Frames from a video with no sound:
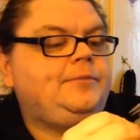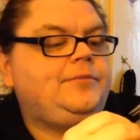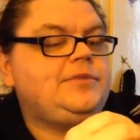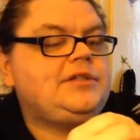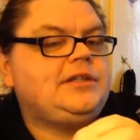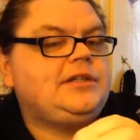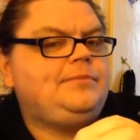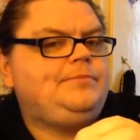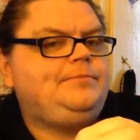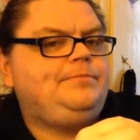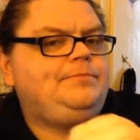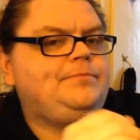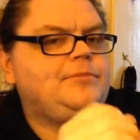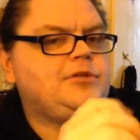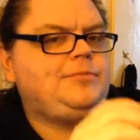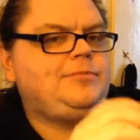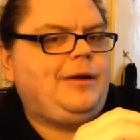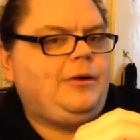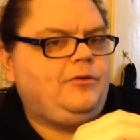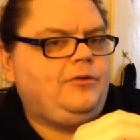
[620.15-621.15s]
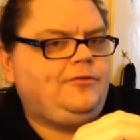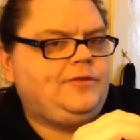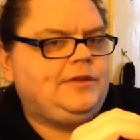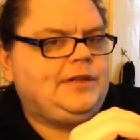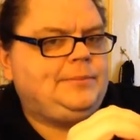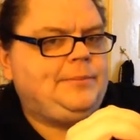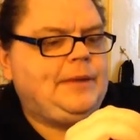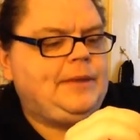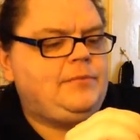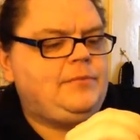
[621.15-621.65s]
which are the most
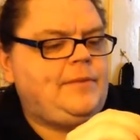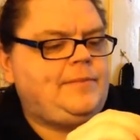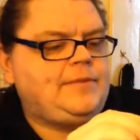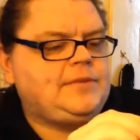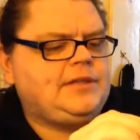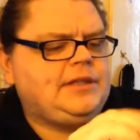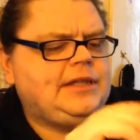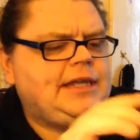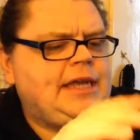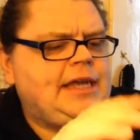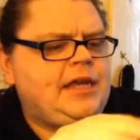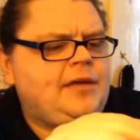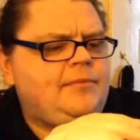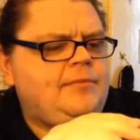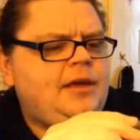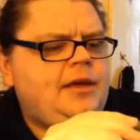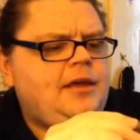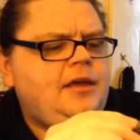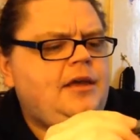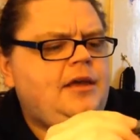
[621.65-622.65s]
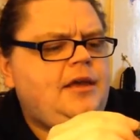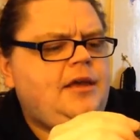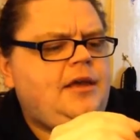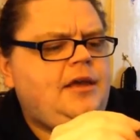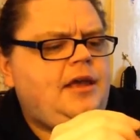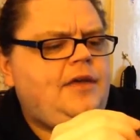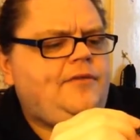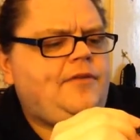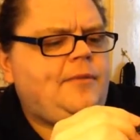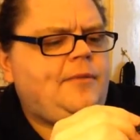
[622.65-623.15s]
powerful beam weapons in the game,
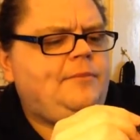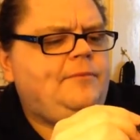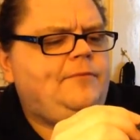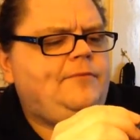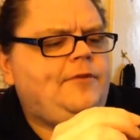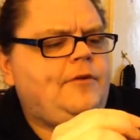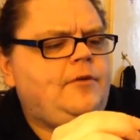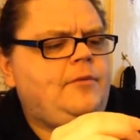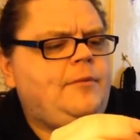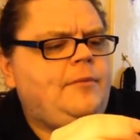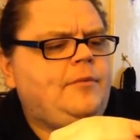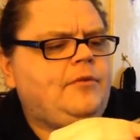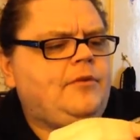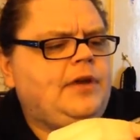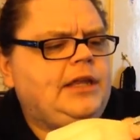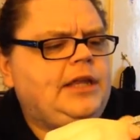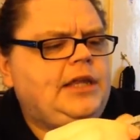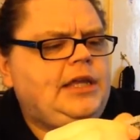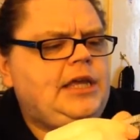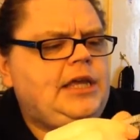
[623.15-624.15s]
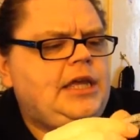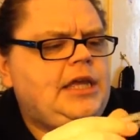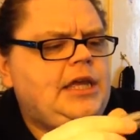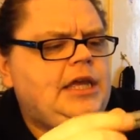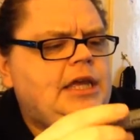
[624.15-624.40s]
if I remember rightly.